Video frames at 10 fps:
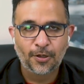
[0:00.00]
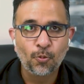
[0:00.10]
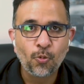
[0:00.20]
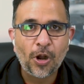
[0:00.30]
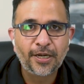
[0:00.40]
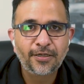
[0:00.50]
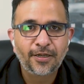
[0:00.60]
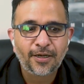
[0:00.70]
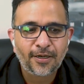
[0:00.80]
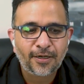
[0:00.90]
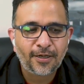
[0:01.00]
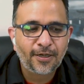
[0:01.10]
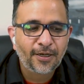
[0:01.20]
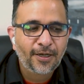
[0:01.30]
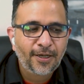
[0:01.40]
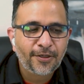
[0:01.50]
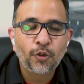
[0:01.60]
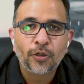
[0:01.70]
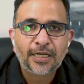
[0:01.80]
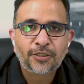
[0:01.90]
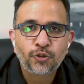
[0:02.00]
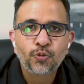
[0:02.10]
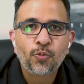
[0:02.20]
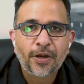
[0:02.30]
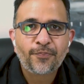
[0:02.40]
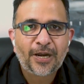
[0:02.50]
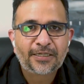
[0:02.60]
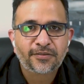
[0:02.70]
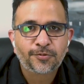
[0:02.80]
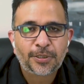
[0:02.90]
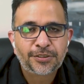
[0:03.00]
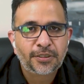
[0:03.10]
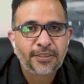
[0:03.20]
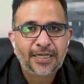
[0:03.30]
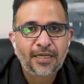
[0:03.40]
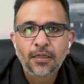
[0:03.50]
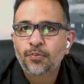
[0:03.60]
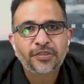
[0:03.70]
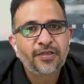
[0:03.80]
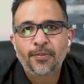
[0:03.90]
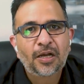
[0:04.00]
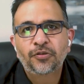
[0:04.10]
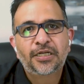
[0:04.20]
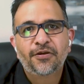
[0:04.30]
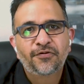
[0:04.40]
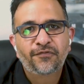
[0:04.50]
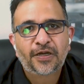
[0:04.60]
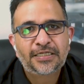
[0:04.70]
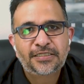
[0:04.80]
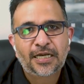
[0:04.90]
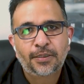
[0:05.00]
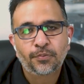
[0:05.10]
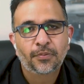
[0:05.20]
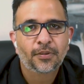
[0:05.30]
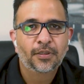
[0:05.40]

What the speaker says: one, do one practice question a day, but somehow they never find time.